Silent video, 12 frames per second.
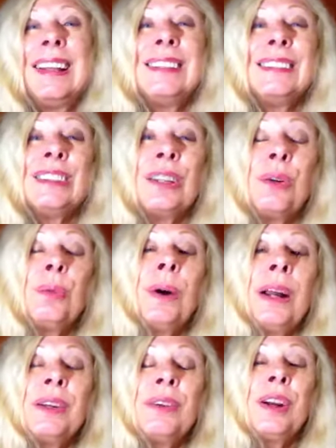So
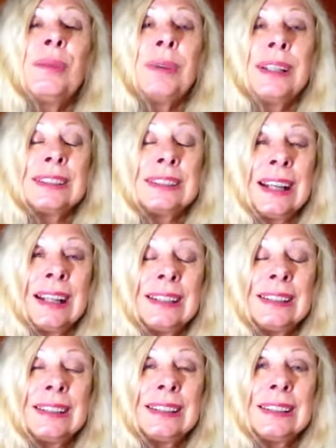while you're on my
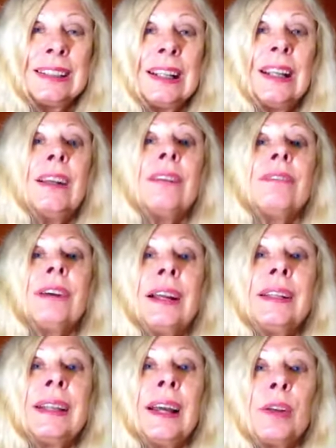site,
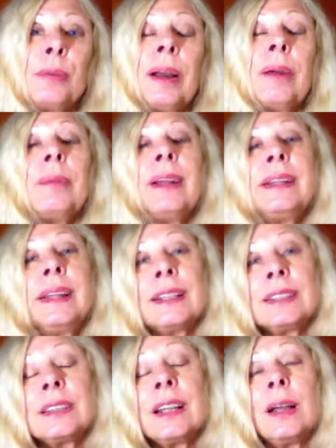find out about my
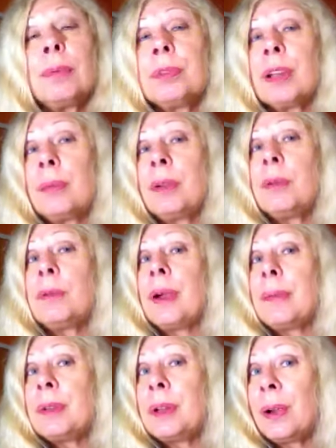next upcoming
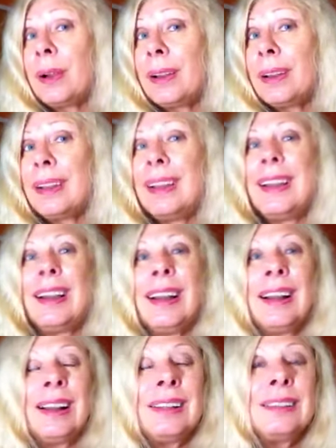webinar
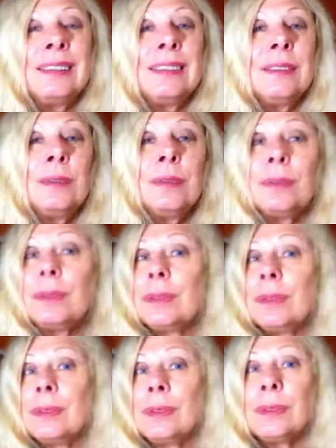on
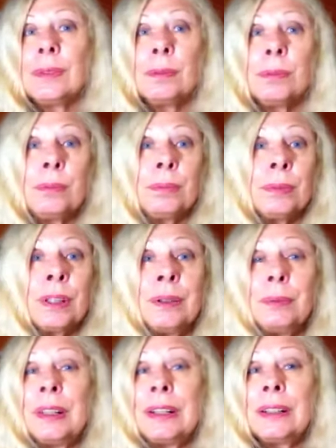
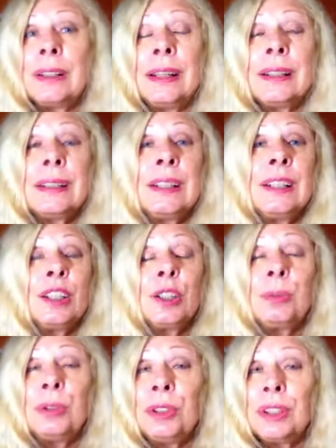con- connecting and
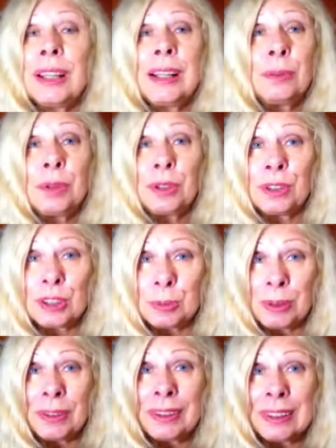communicating with your
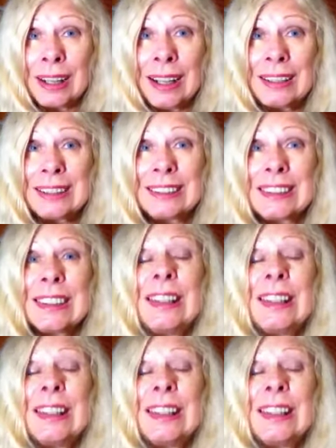spirit guides.